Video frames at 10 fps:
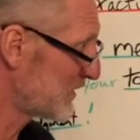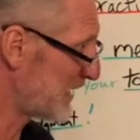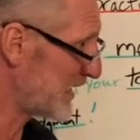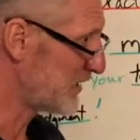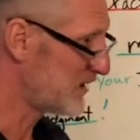
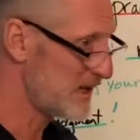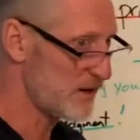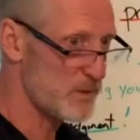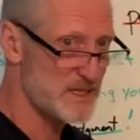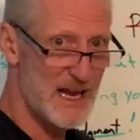That there
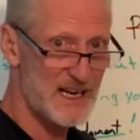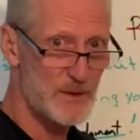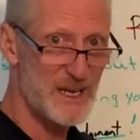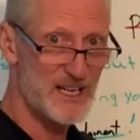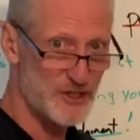was not going to
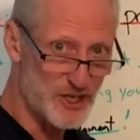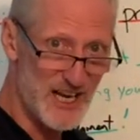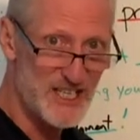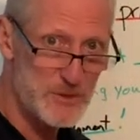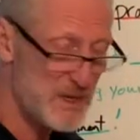be a
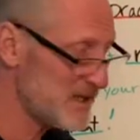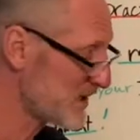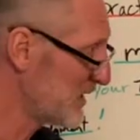judgment.